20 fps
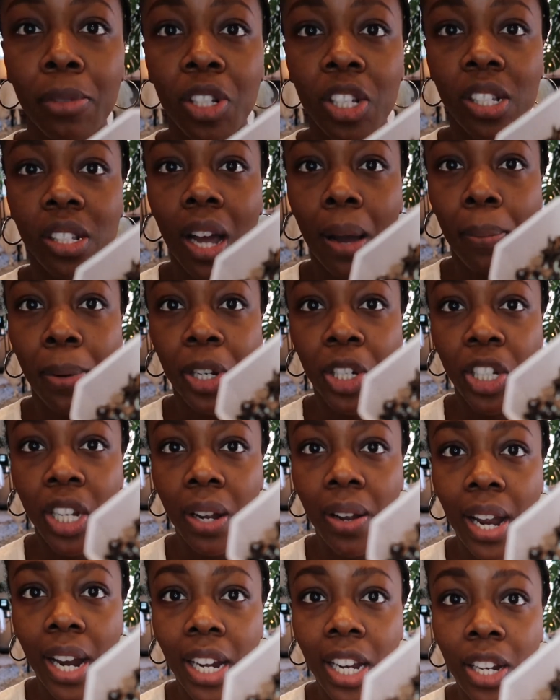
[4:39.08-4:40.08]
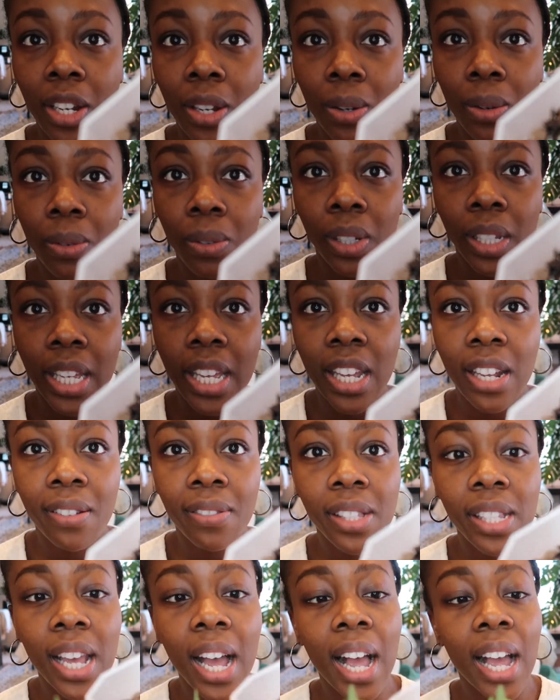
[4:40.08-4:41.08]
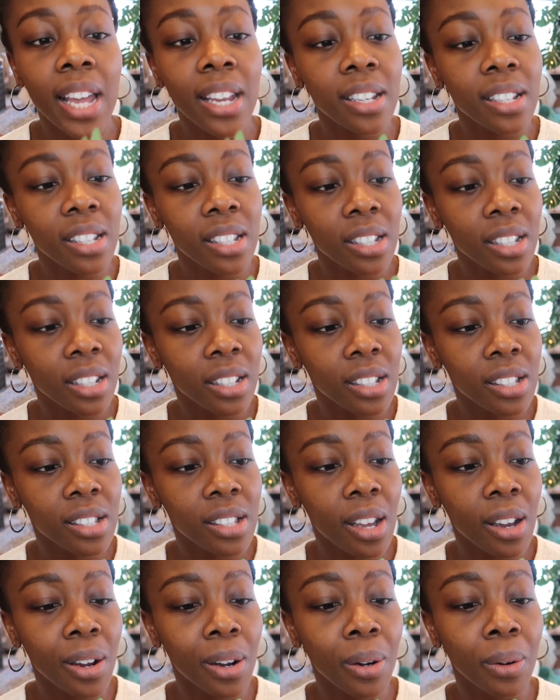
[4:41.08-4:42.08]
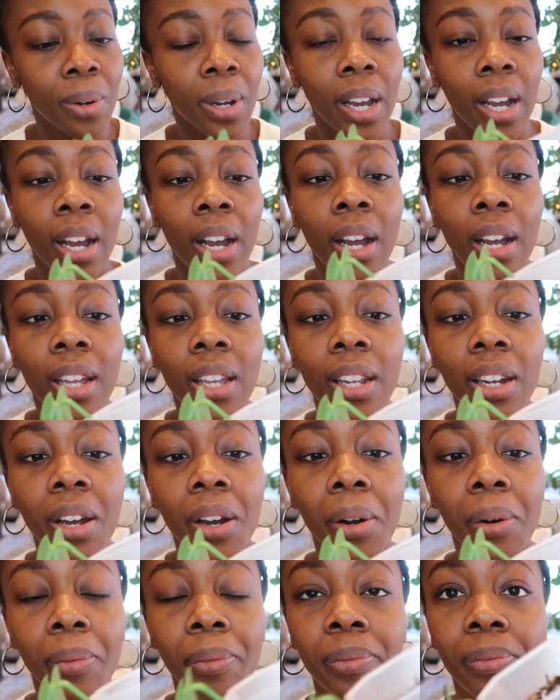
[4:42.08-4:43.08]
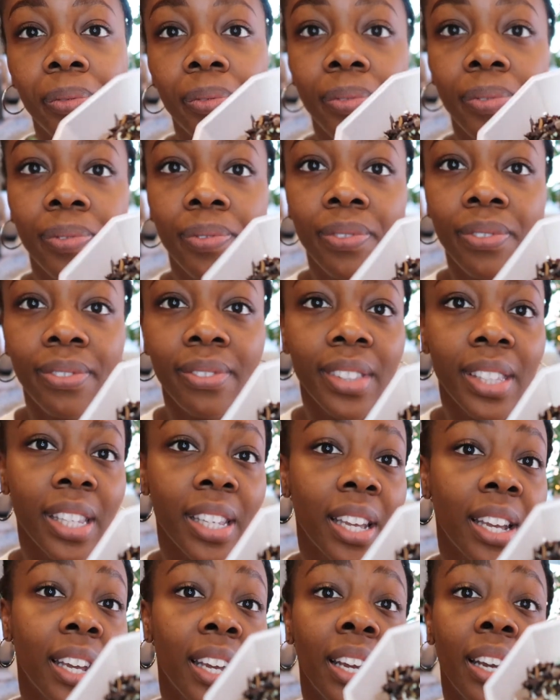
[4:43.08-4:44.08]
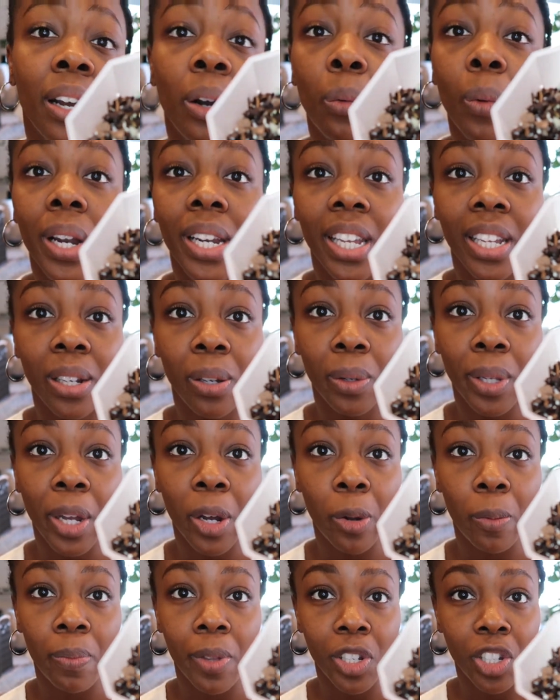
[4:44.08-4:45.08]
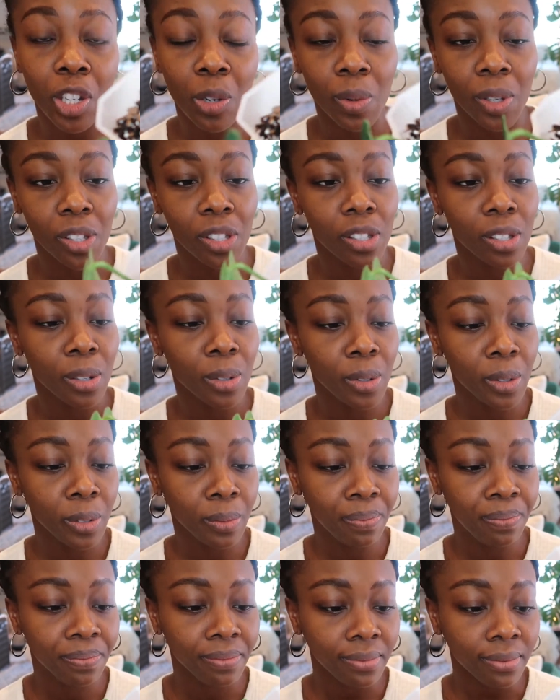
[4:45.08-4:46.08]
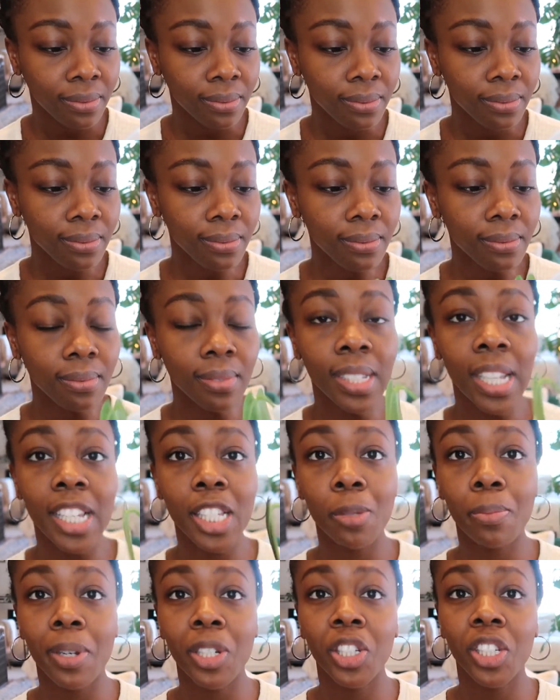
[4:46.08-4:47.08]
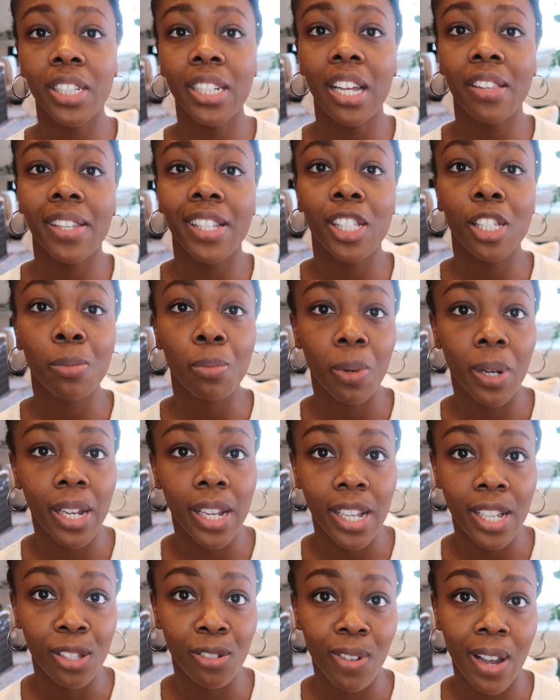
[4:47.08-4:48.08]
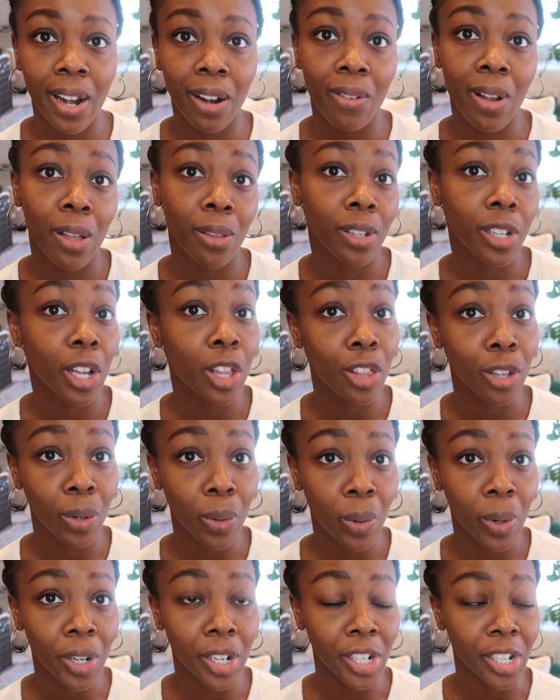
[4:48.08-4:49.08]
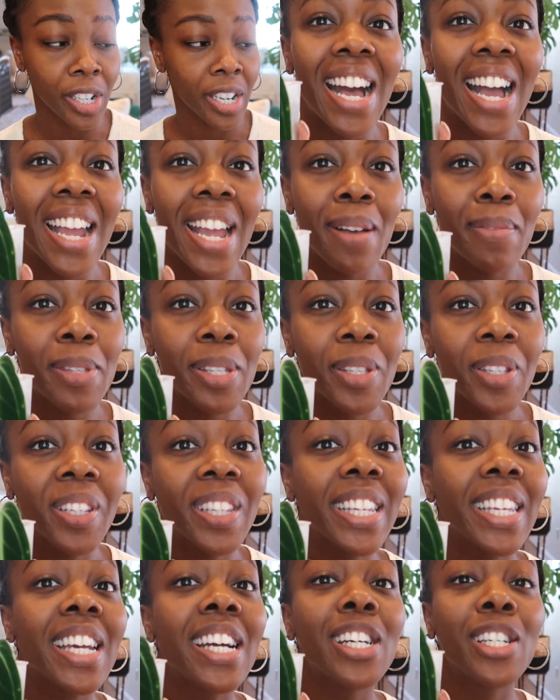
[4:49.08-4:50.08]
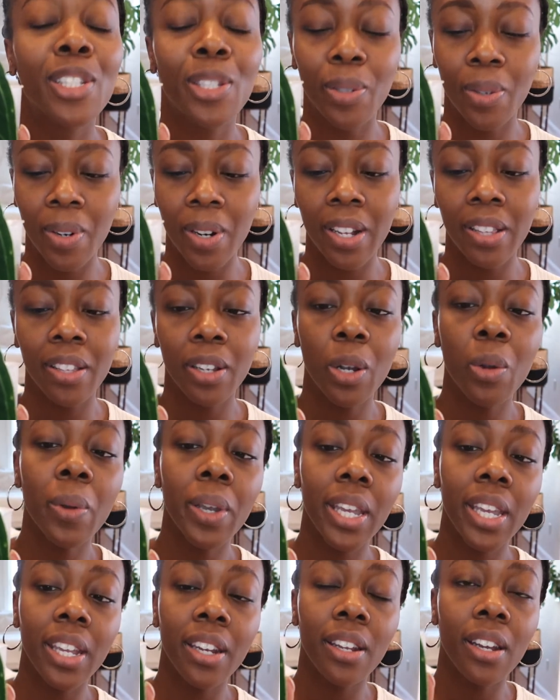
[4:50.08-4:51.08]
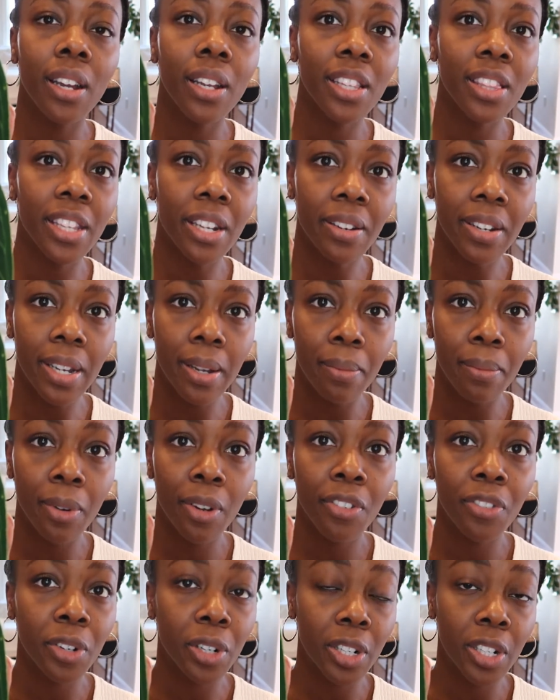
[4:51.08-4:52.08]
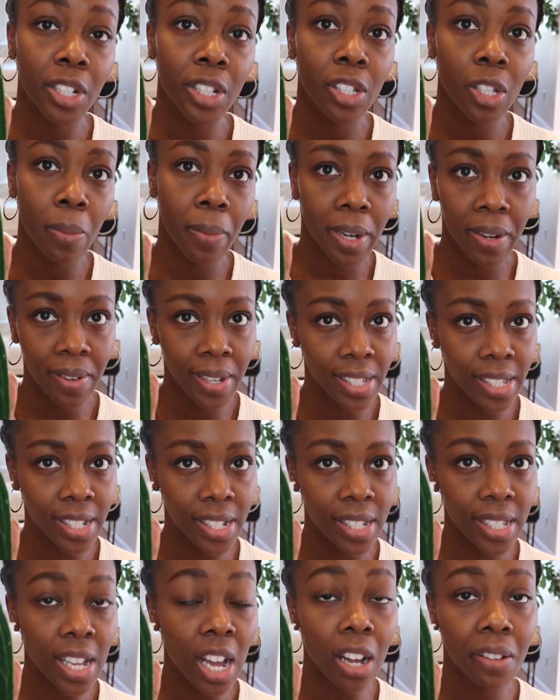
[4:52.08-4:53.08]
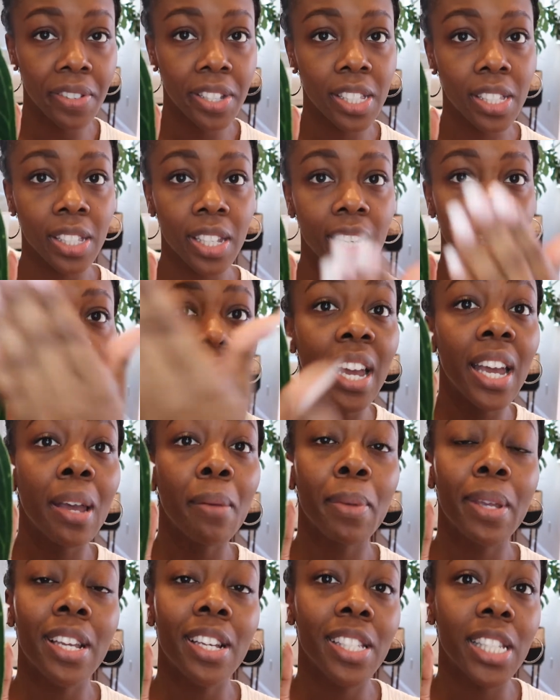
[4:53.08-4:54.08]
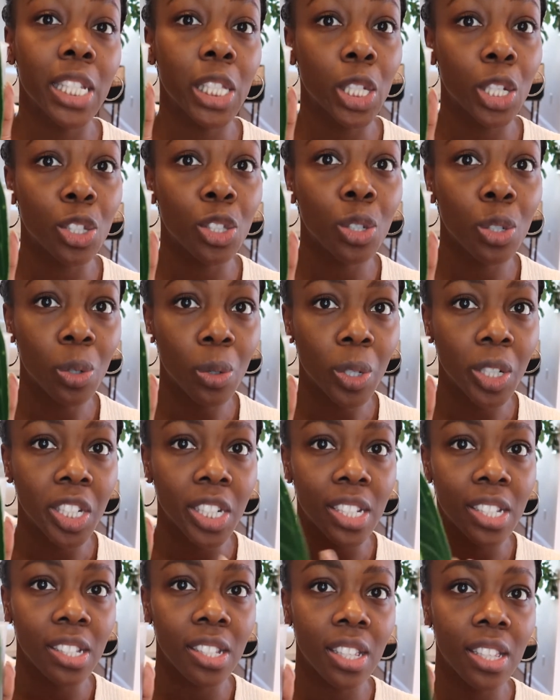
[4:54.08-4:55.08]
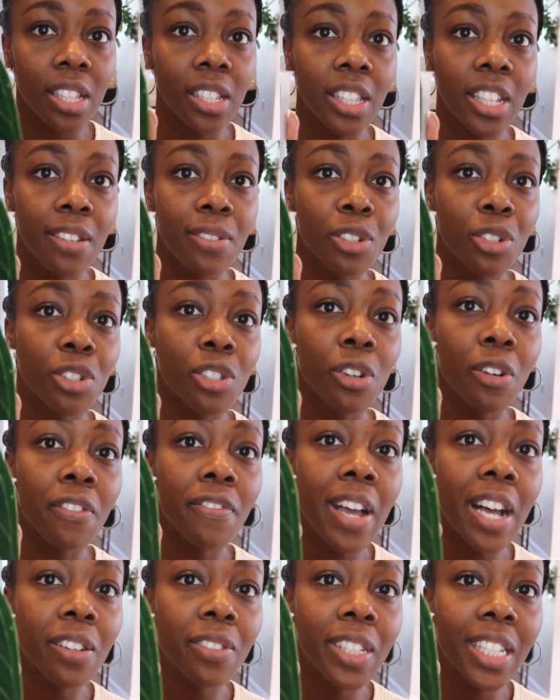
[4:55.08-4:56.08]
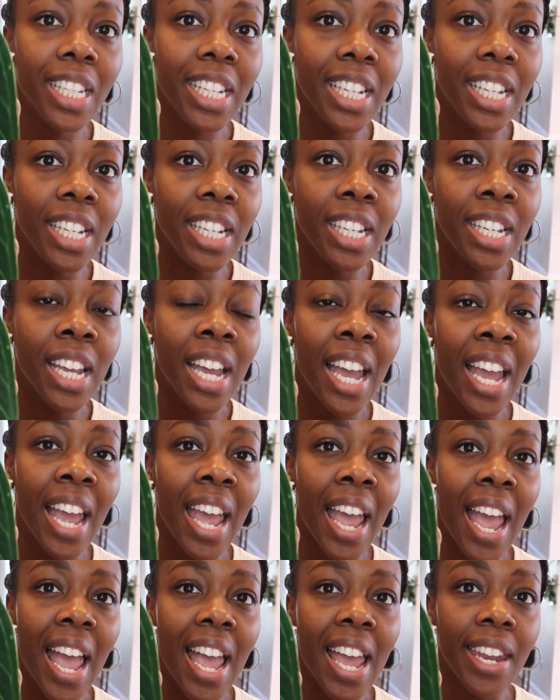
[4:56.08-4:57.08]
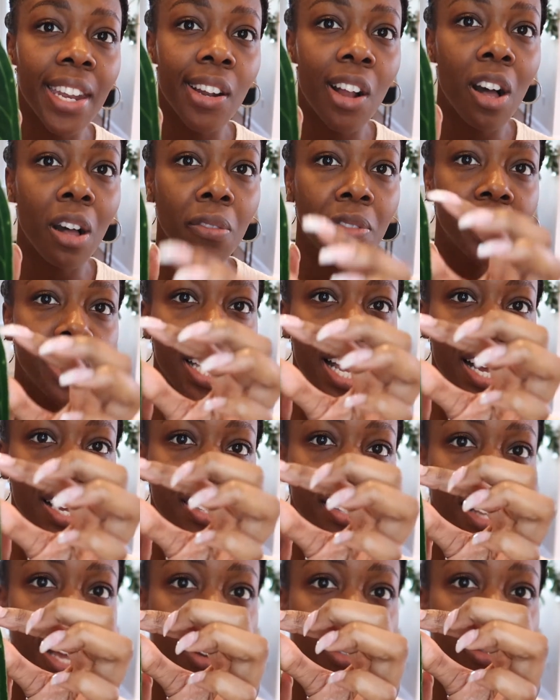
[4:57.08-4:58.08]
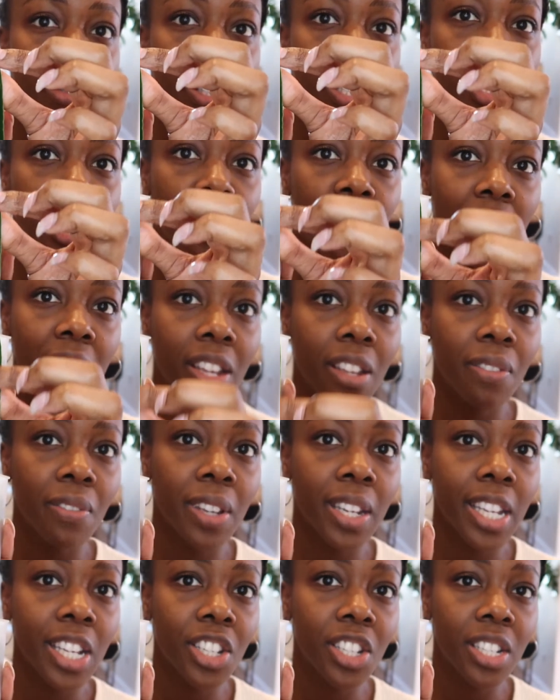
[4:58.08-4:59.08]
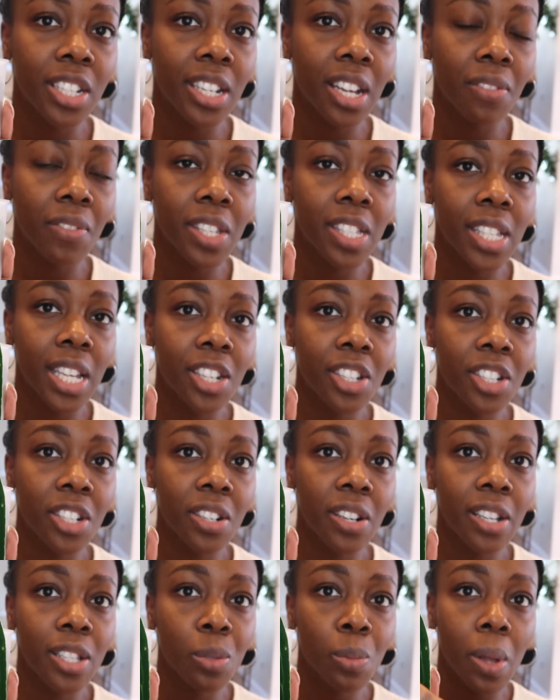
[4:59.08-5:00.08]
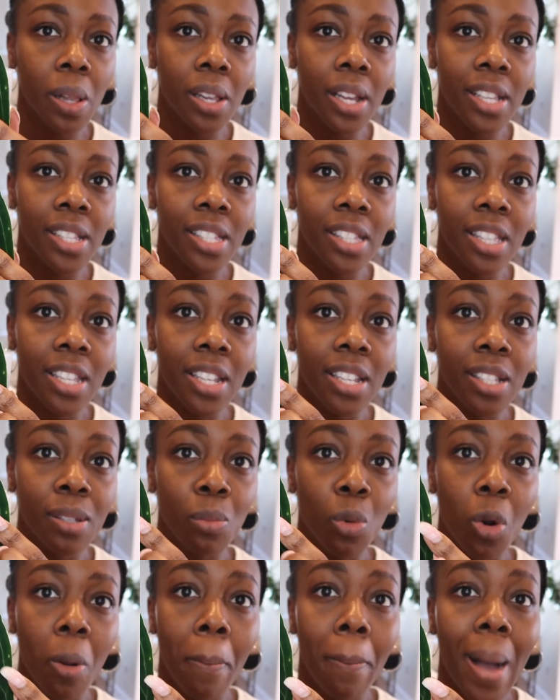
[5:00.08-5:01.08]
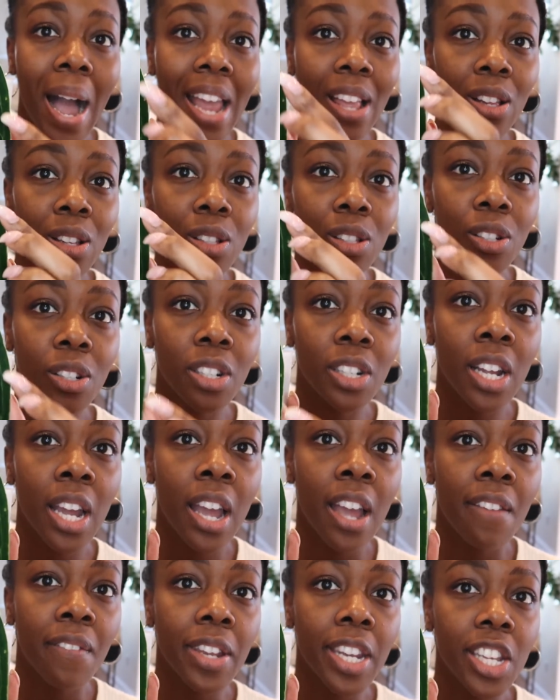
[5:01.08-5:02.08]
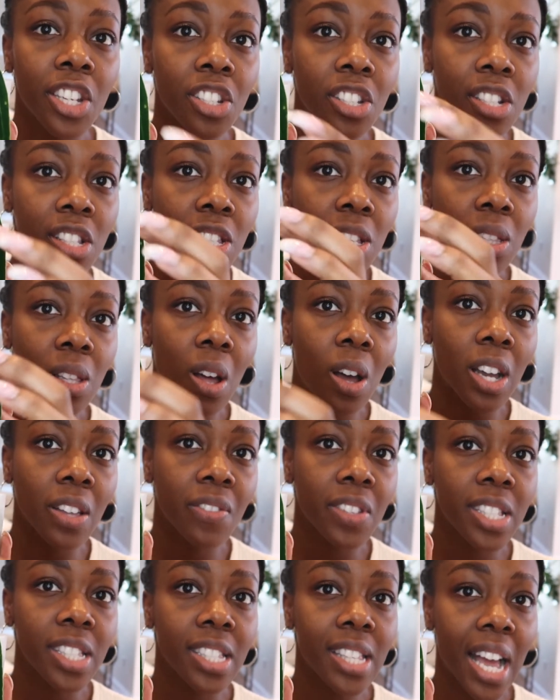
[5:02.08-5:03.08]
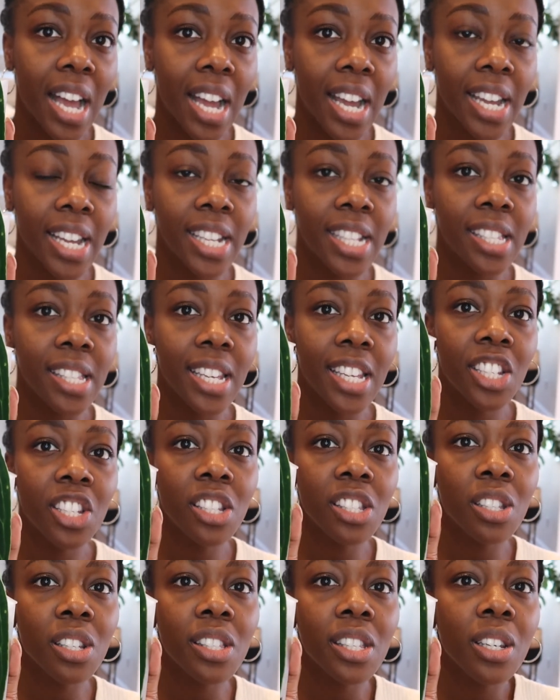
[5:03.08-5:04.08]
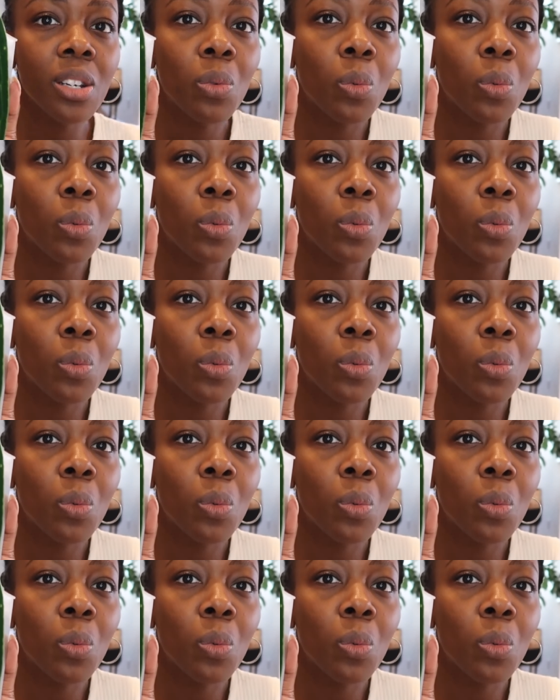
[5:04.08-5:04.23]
She's not pushing out any new leaves yet, so, you know, one can only hope that she will soon, especially now that spring is right around the corner. I absolutely adore the Queen Anthurium for so many reasons. Obviously, because it looks gorgeous. The leaves are so velvety, and it obviously has that really striking venation down the center, as well as these more milder venations along the sides. It just looks like a